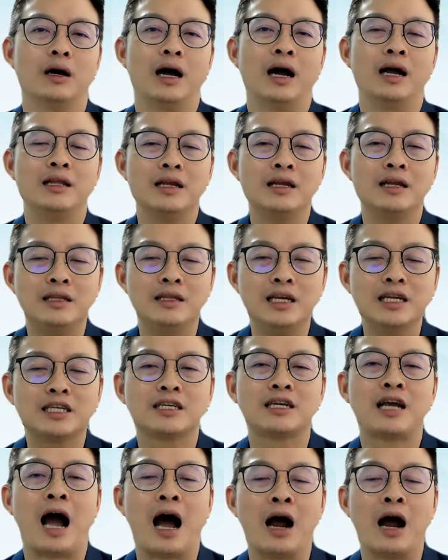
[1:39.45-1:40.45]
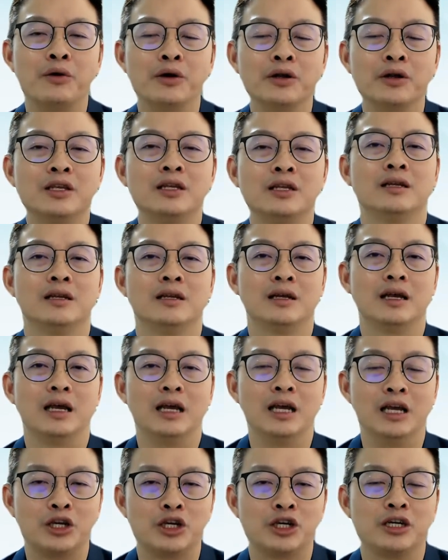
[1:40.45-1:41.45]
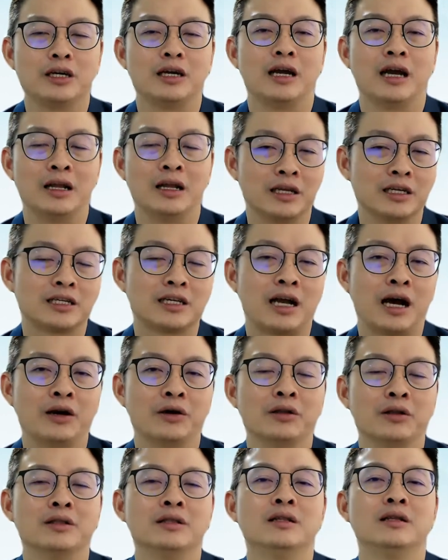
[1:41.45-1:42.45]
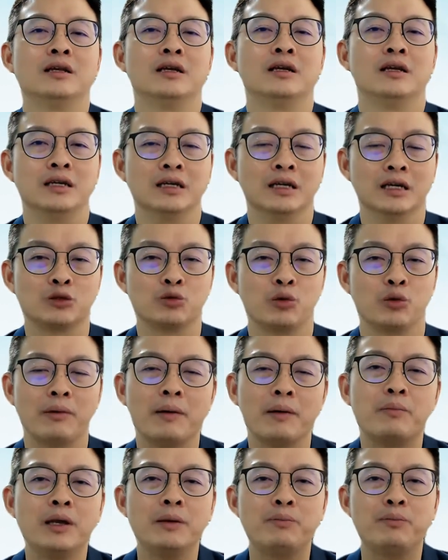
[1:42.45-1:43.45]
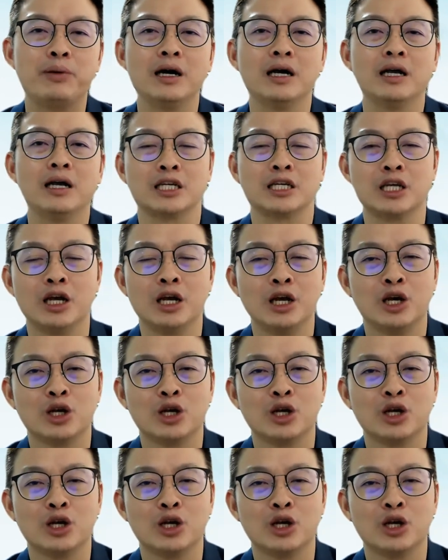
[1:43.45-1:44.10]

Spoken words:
and in this current age and this current years, whereby people is